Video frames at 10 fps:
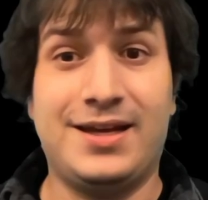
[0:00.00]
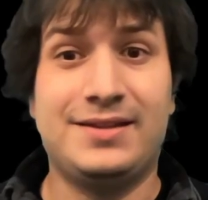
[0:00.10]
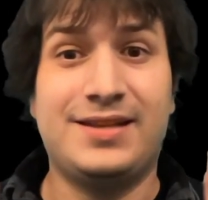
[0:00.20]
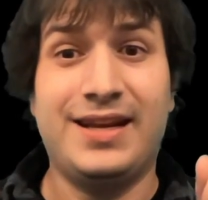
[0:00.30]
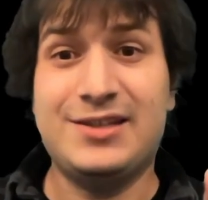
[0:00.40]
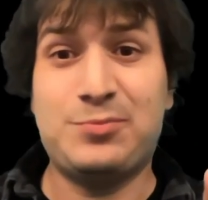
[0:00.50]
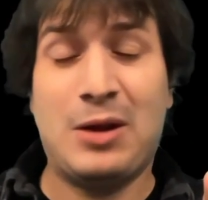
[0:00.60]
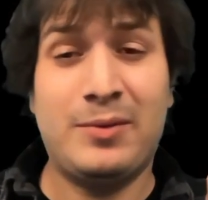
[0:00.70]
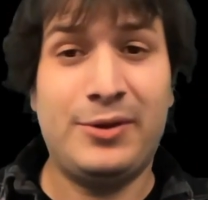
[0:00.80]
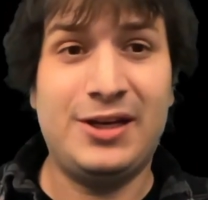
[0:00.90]
Today's
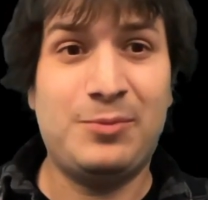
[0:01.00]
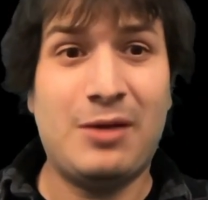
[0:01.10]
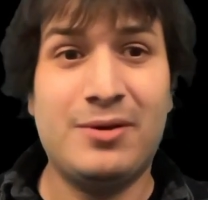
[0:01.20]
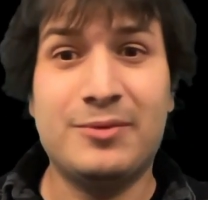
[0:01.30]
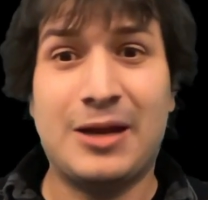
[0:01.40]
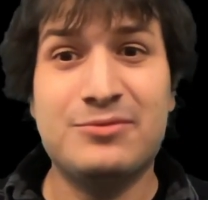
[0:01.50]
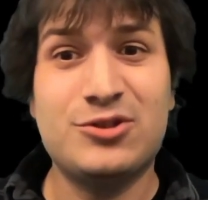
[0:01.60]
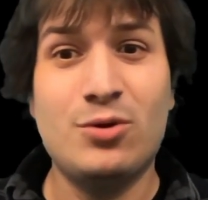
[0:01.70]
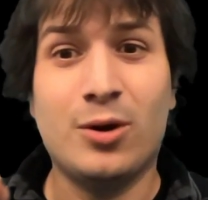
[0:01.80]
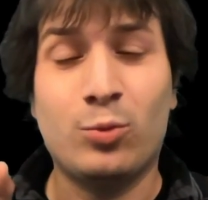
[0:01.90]
probability problem comes to
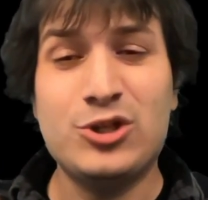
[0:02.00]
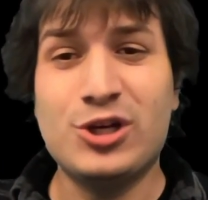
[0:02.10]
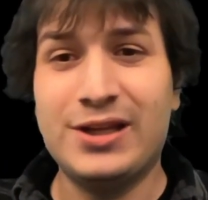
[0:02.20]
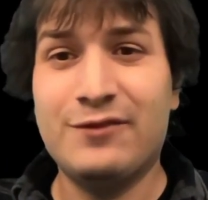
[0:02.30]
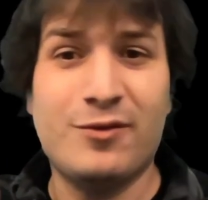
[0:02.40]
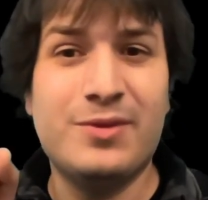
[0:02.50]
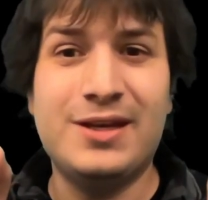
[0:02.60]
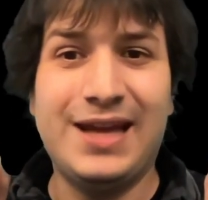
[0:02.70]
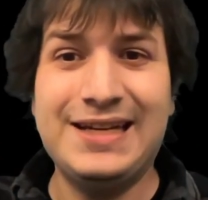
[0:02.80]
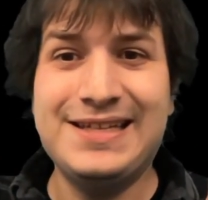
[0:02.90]
you originally from the
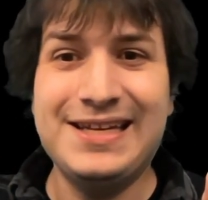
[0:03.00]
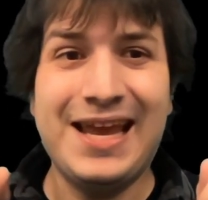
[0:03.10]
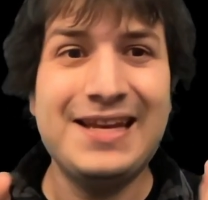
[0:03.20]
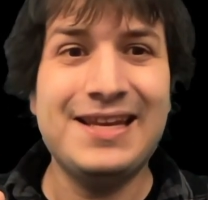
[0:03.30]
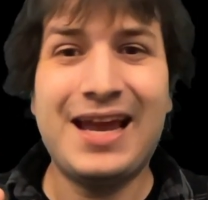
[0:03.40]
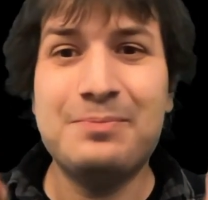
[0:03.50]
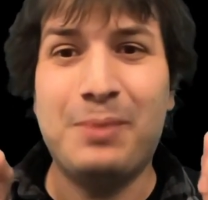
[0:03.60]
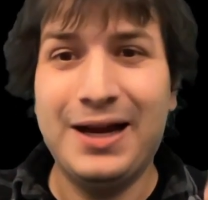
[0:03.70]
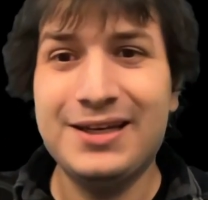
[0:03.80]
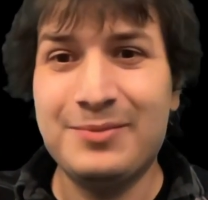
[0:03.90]
1989
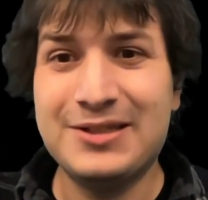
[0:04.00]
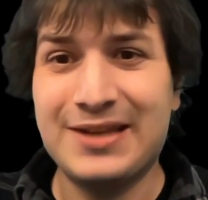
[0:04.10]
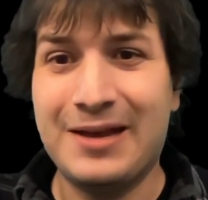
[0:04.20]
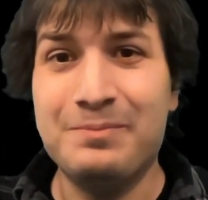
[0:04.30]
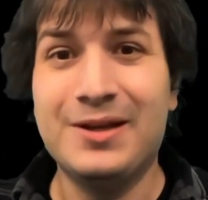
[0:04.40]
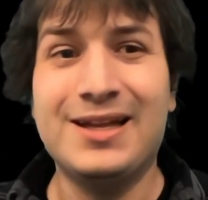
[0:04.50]
Putnam exam.